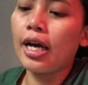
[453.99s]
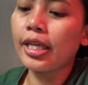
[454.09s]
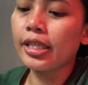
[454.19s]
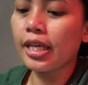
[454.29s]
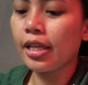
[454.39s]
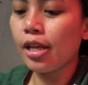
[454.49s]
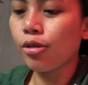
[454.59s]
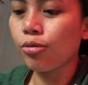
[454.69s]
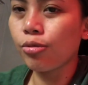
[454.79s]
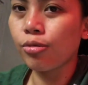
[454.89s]

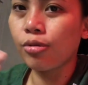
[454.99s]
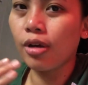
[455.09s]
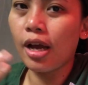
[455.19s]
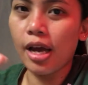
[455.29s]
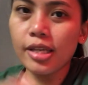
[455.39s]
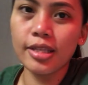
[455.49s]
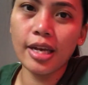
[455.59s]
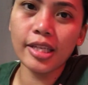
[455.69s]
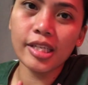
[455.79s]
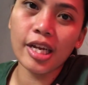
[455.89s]

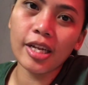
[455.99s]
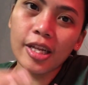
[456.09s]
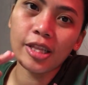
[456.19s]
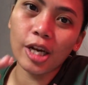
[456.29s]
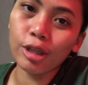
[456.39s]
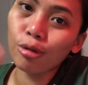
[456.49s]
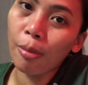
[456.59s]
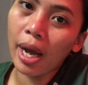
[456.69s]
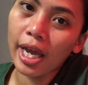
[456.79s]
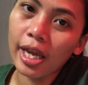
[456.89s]
I decided not to
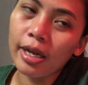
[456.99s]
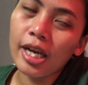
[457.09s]
buy.